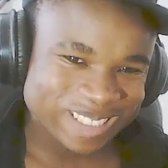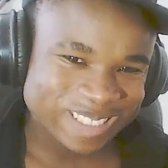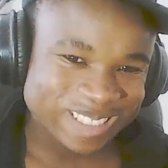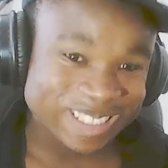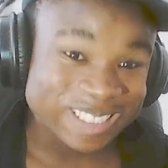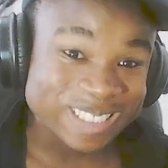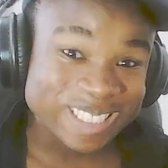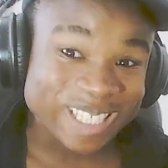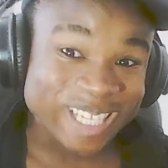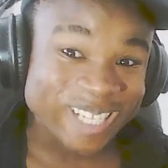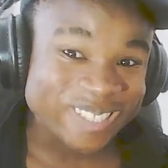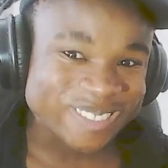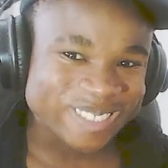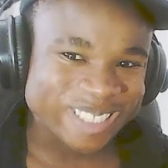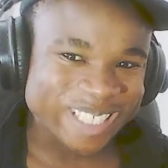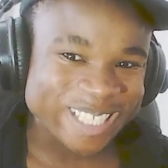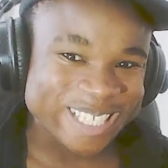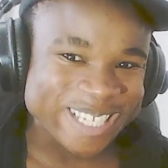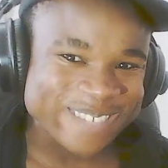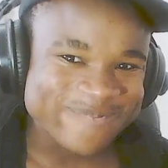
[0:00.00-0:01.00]
He's a
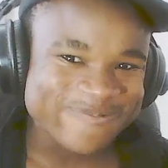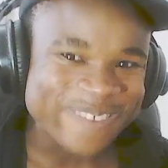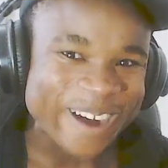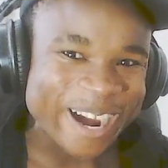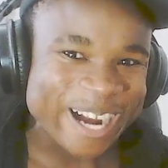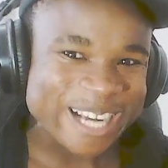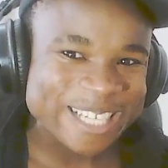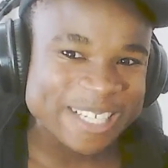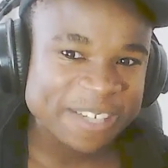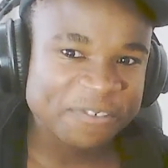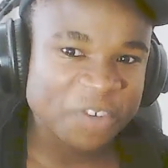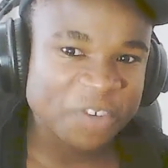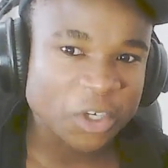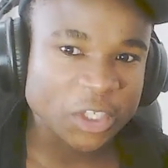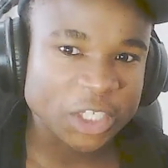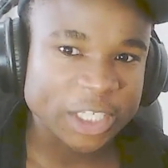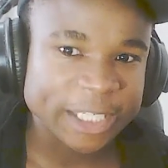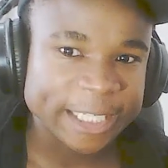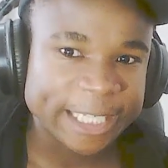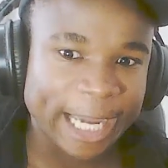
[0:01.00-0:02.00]
ghost. He can find
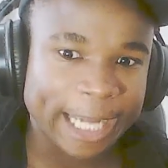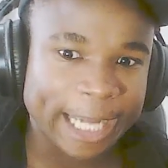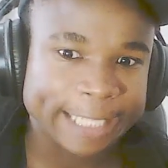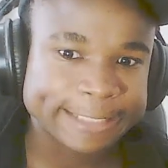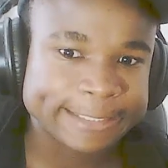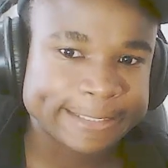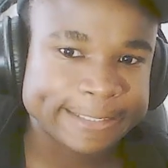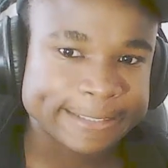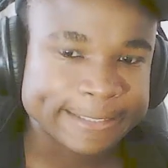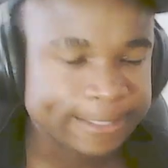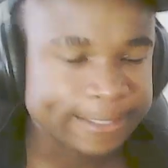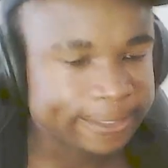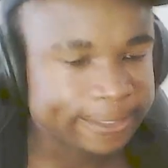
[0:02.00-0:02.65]
fucking cats.